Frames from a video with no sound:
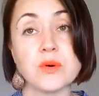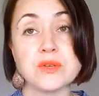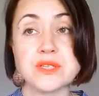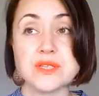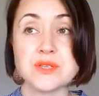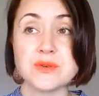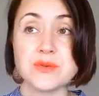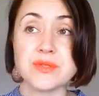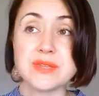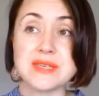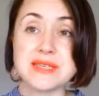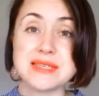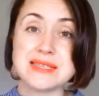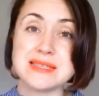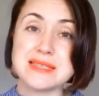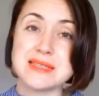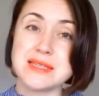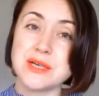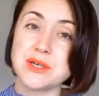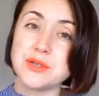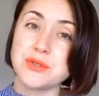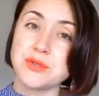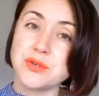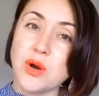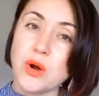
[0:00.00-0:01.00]
So this
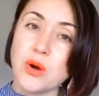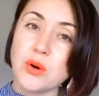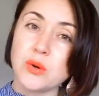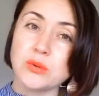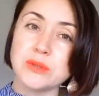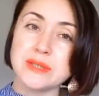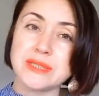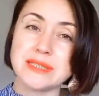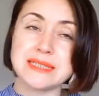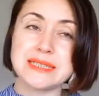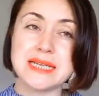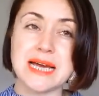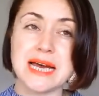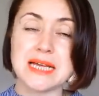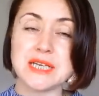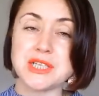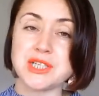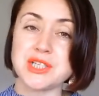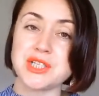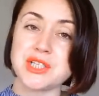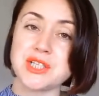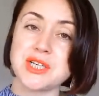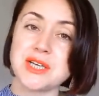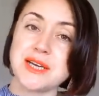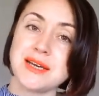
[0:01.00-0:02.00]
neroli
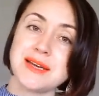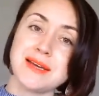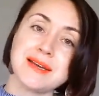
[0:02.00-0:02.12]
touch